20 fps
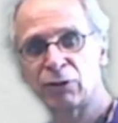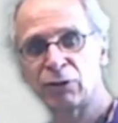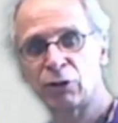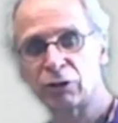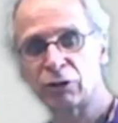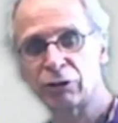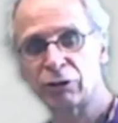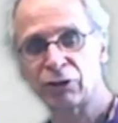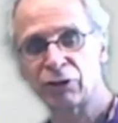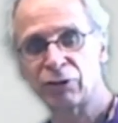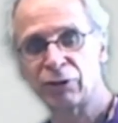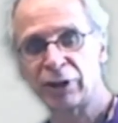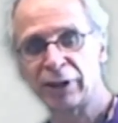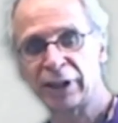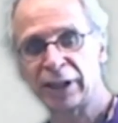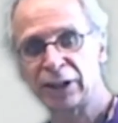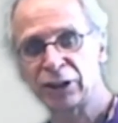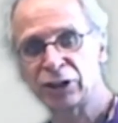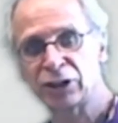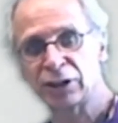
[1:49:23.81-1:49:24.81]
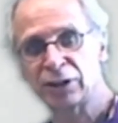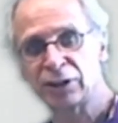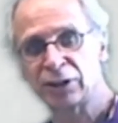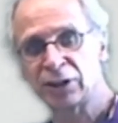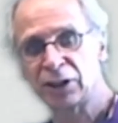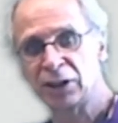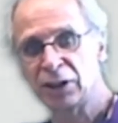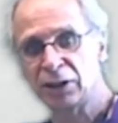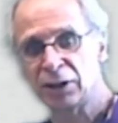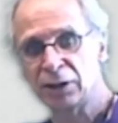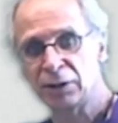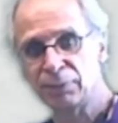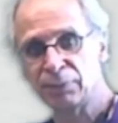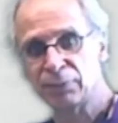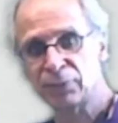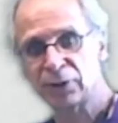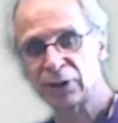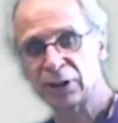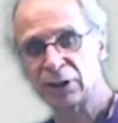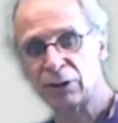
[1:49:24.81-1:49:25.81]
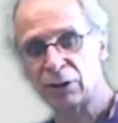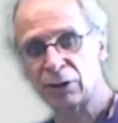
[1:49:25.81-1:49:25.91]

contrast variations here that